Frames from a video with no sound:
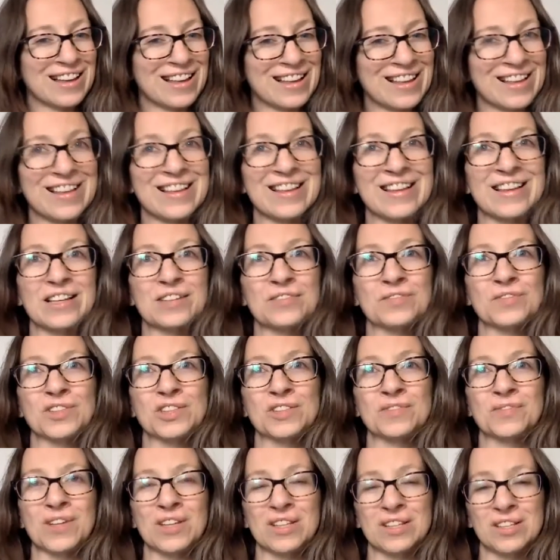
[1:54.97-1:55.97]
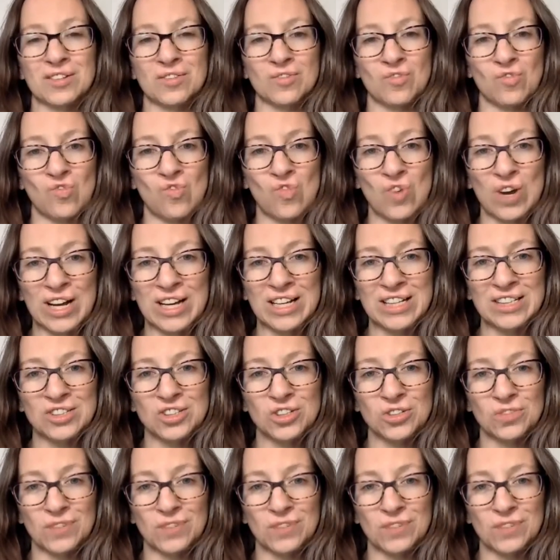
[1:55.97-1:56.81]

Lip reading: I'm spending way too